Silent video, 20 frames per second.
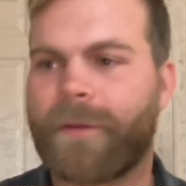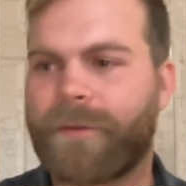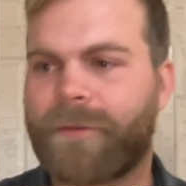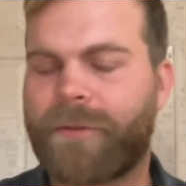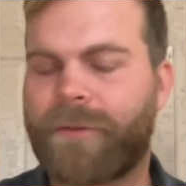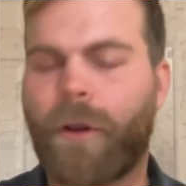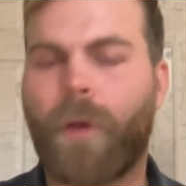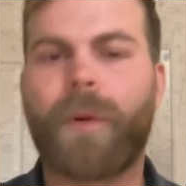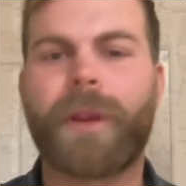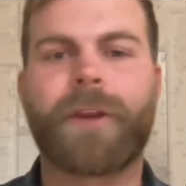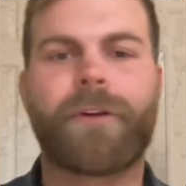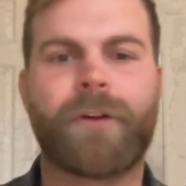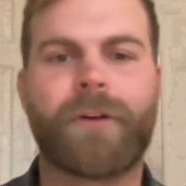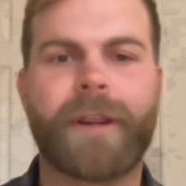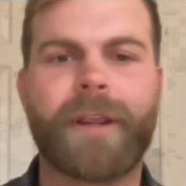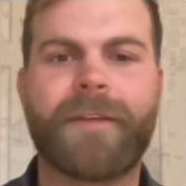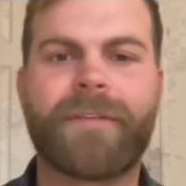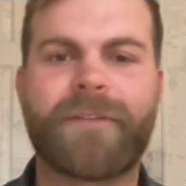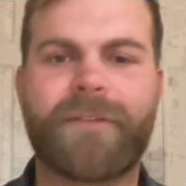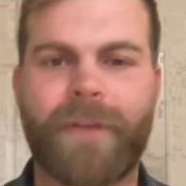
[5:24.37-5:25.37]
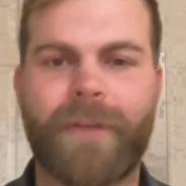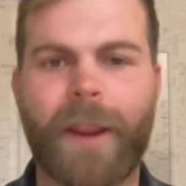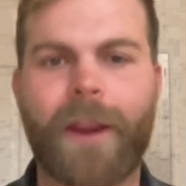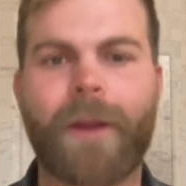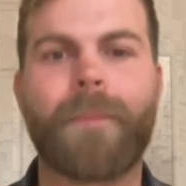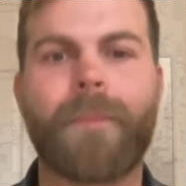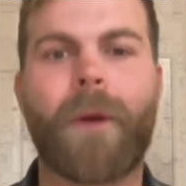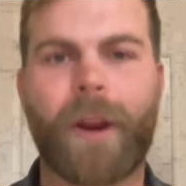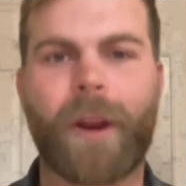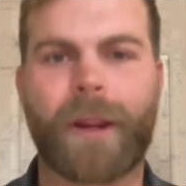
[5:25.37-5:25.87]
so increased
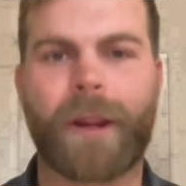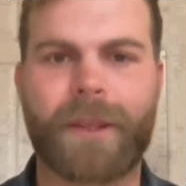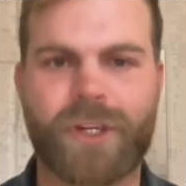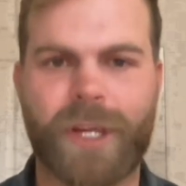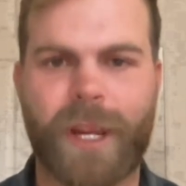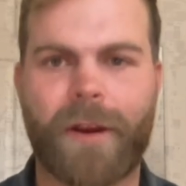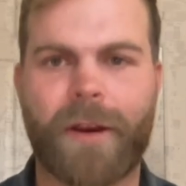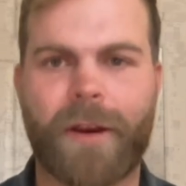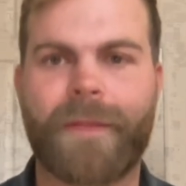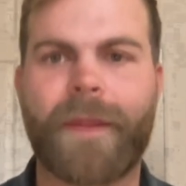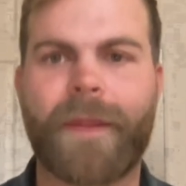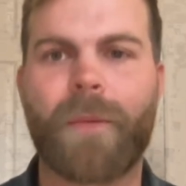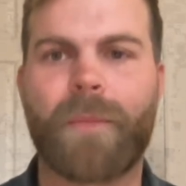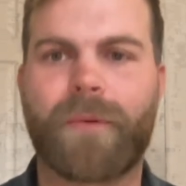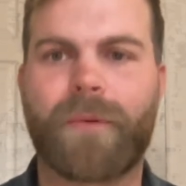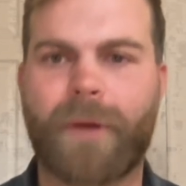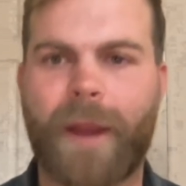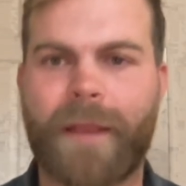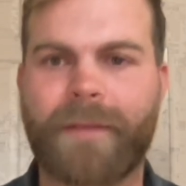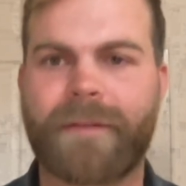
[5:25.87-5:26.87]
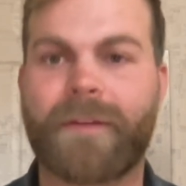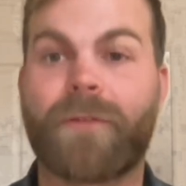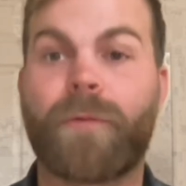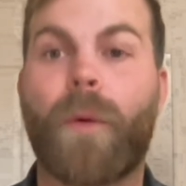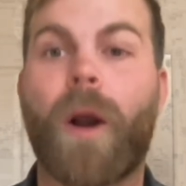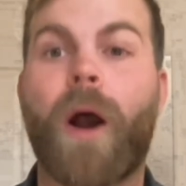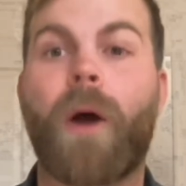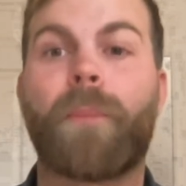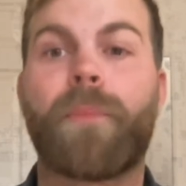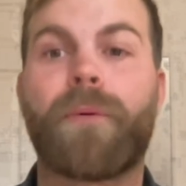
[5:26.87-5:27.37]
their market share and their
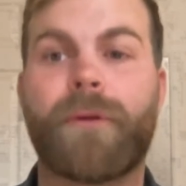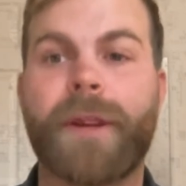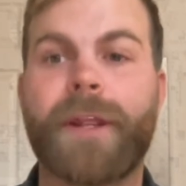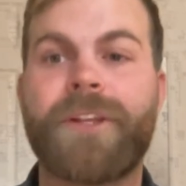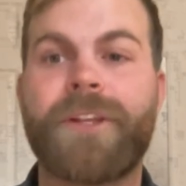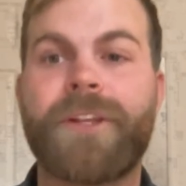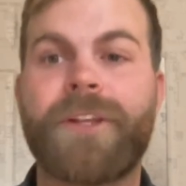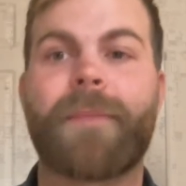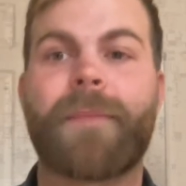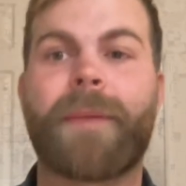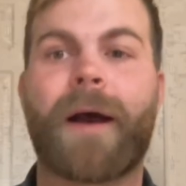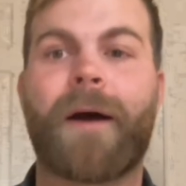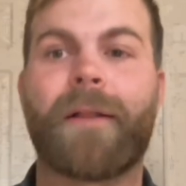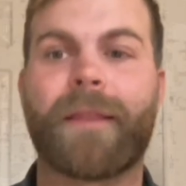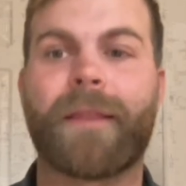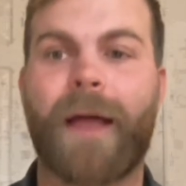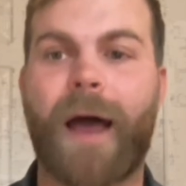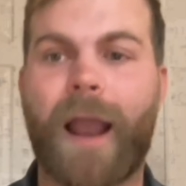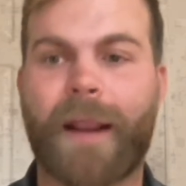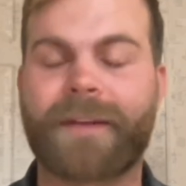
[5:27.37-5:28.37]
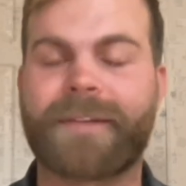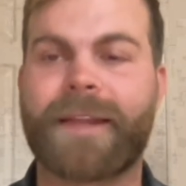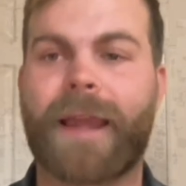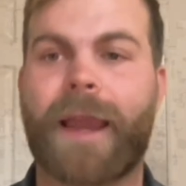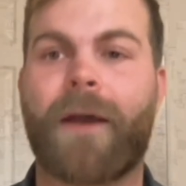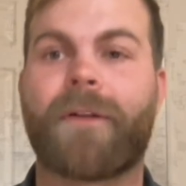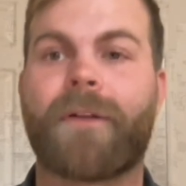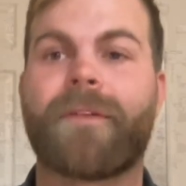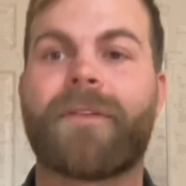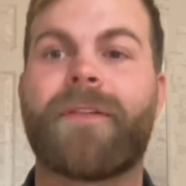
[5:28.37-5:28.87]
presence while preaching about
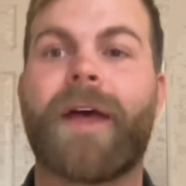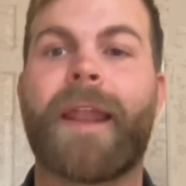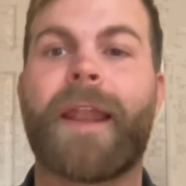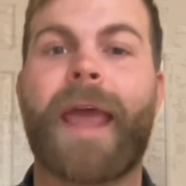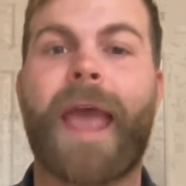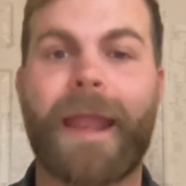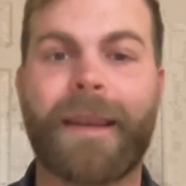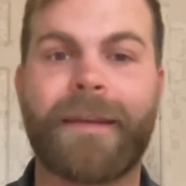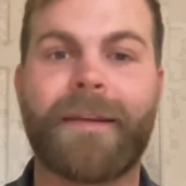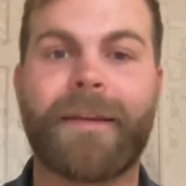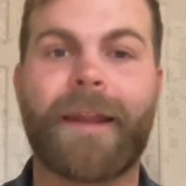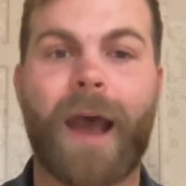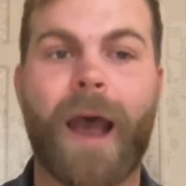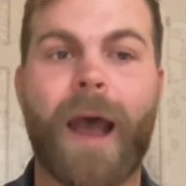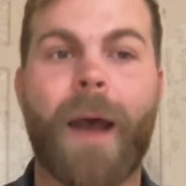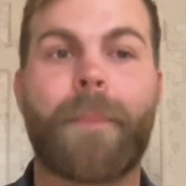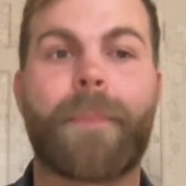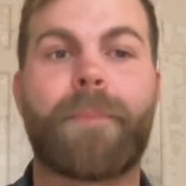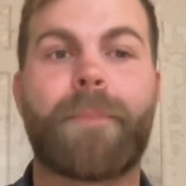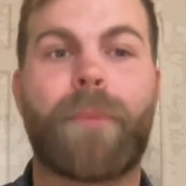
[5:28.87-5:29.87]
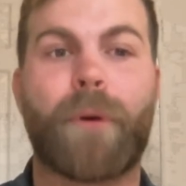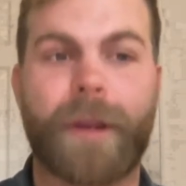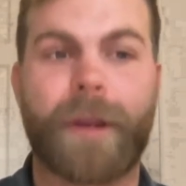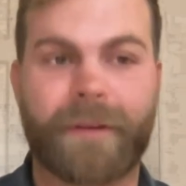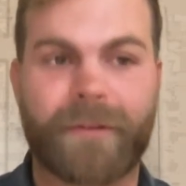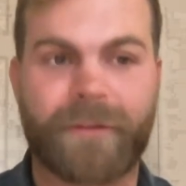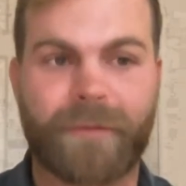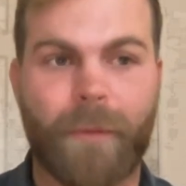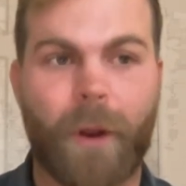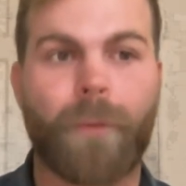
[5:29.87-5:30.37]
lockdowns that ended up
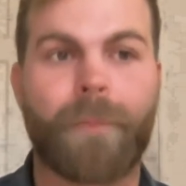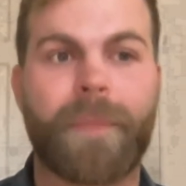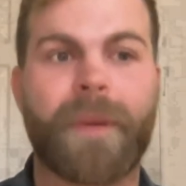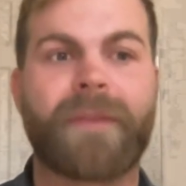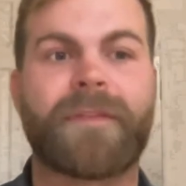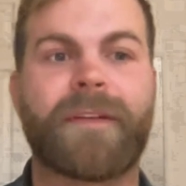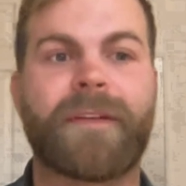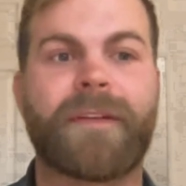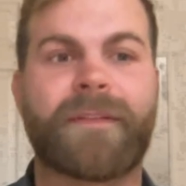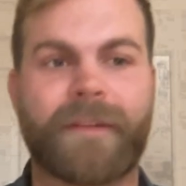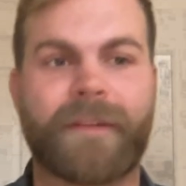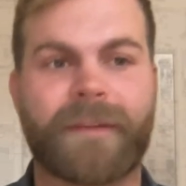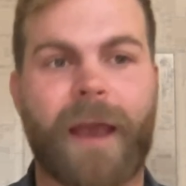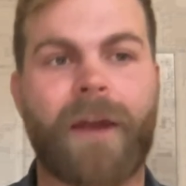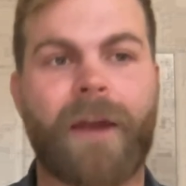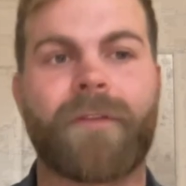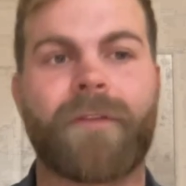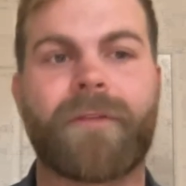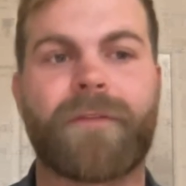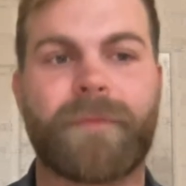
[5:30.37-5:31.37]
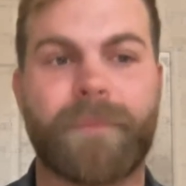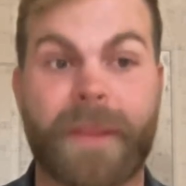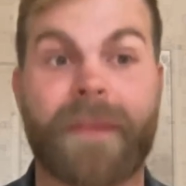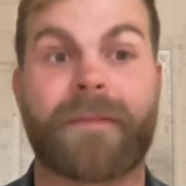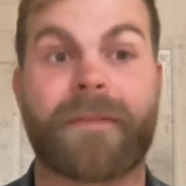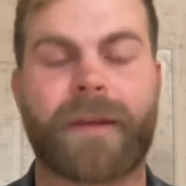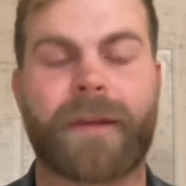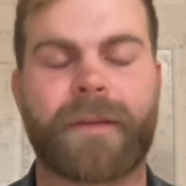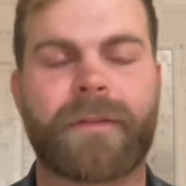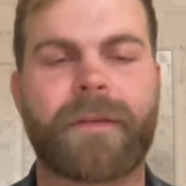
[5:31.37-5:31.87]
putting small businesses out of
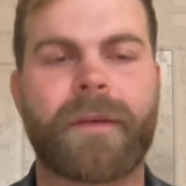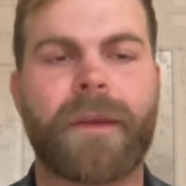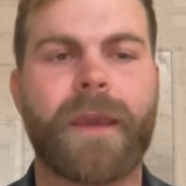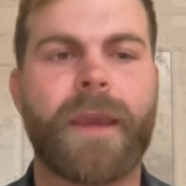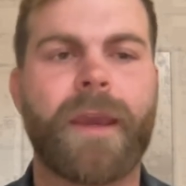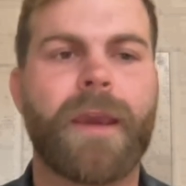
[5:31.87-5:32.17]
business.